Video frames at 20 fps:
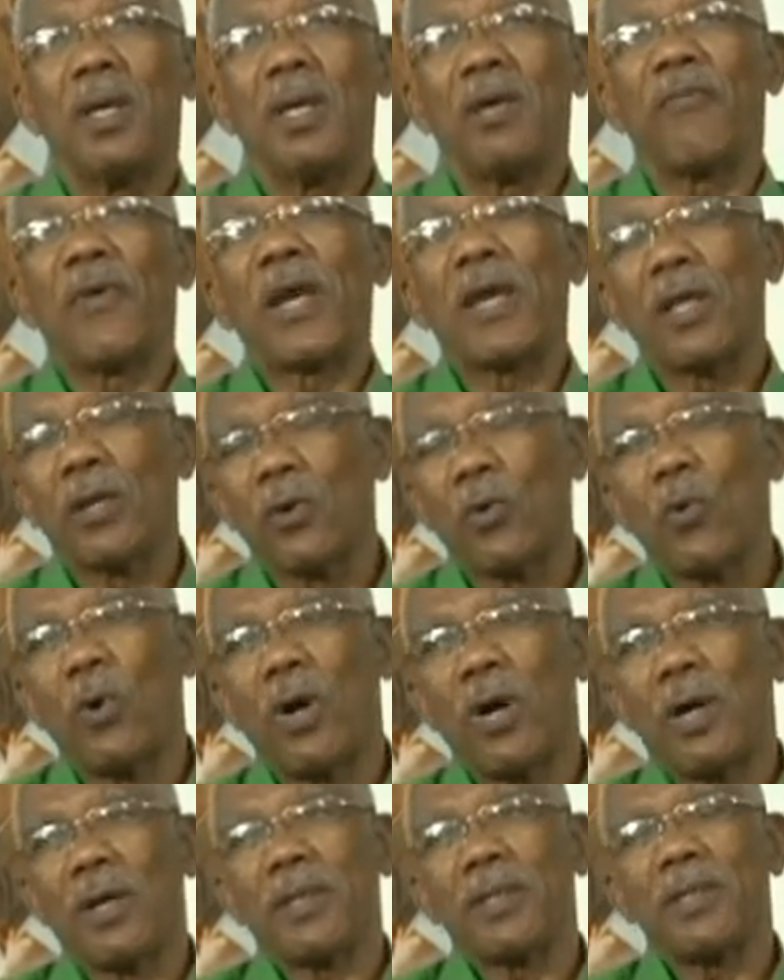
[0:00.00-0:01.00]
If I can go
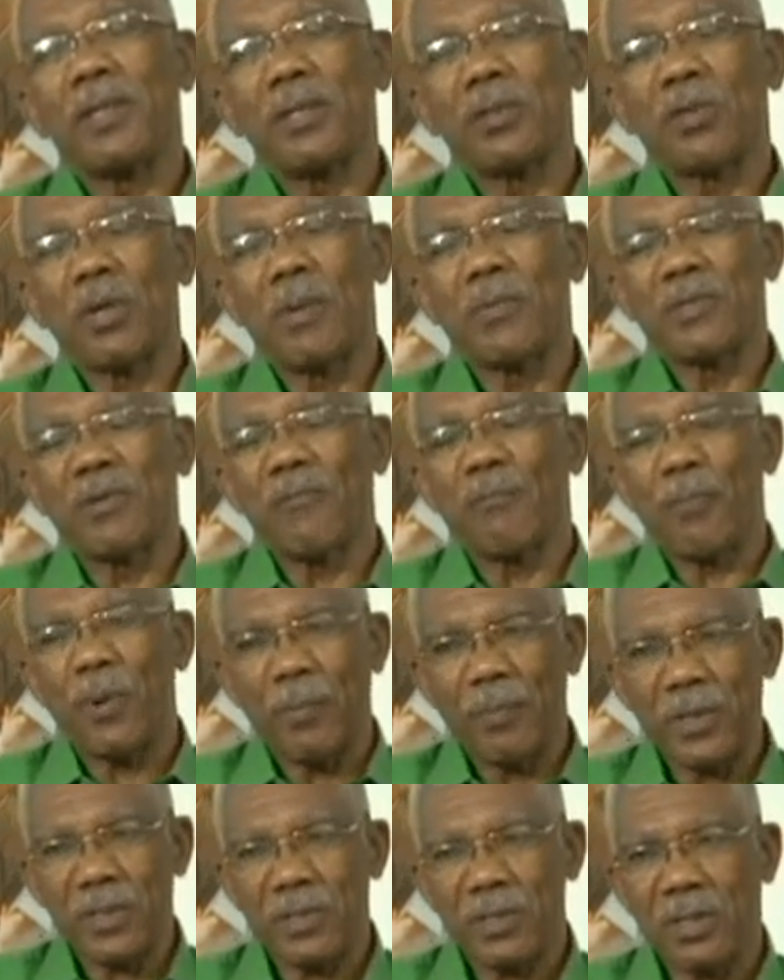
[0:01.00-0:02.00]
on, in terms of
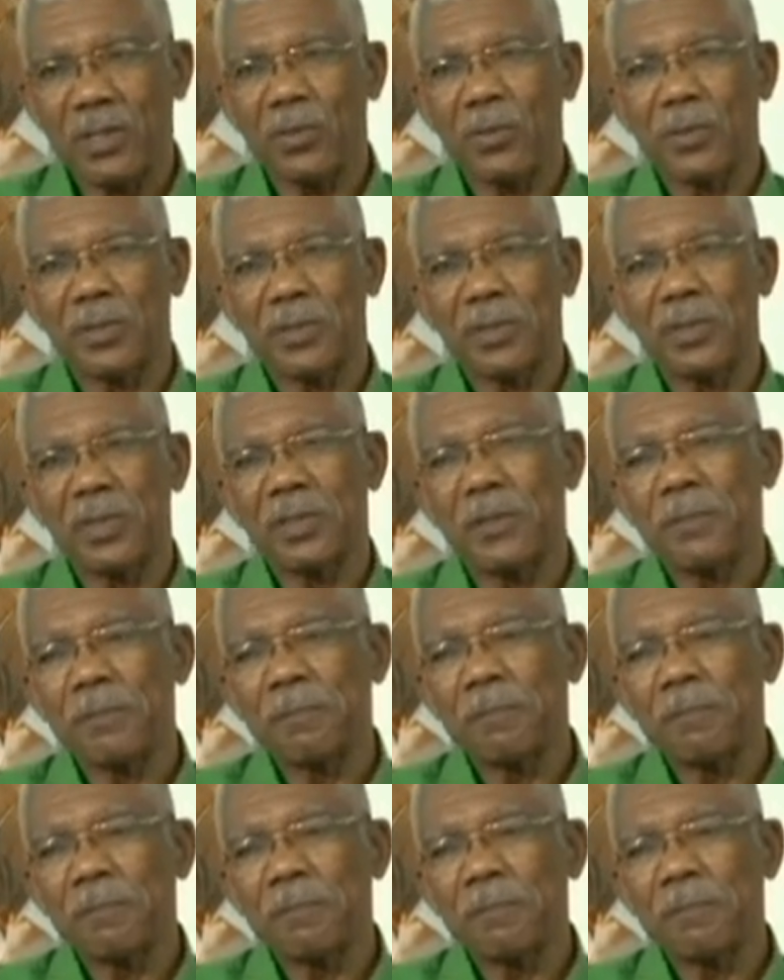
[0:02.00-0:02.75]
public security,